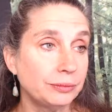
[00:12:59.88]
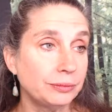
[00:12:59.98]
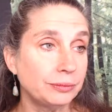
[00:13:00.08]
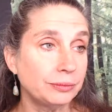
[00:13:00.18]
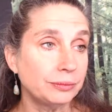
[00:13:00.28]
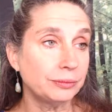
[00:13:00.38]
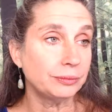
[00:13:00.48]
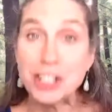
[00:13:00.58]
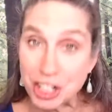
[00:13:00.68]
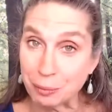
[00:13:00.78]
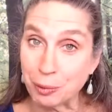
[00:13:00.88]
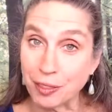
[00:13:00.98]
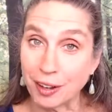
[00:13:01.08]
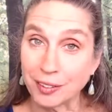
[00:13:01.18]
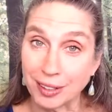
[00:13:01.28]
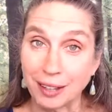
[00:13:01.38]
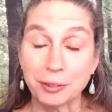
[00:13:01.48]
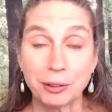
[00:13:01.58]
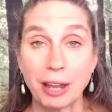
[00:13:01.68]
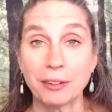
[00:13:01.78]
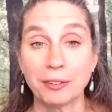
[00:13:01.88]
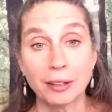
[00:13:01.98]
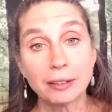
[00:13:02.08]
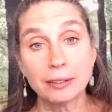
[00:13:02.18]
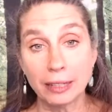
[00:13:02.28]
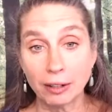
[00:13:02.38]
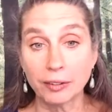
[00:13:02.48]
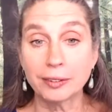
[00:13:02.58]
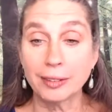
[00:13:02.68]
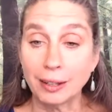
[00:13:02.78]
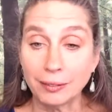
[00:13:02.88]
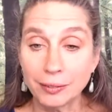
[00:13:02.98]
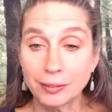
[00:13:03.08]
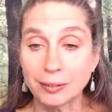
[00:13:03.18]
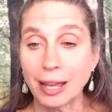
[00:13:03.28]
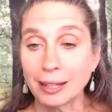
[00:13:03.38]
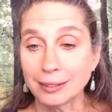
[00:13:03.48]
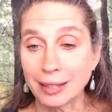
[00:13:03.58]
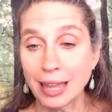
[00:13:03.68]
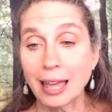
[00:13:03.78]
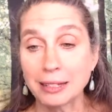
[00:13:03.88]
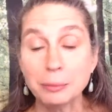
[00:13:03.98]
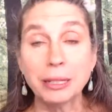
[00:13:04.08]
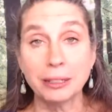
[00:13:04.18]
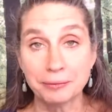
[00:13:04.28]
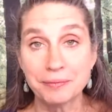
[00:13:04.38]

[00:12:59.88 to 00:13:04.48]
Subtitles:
a friendship with ourselves rather than seeing ourselves as the enemy.